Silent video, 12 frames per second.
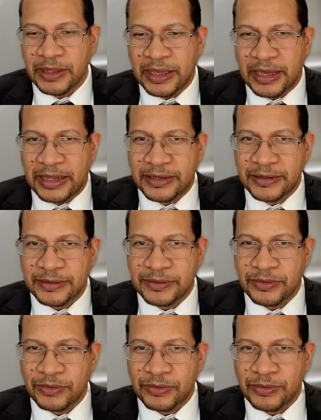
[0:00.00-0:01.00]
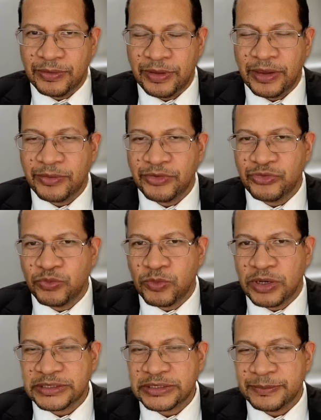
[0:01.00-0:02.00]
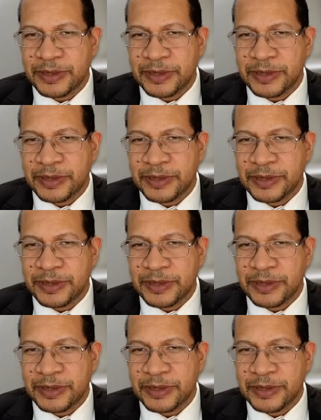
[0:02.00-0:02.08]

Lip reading: And here is what,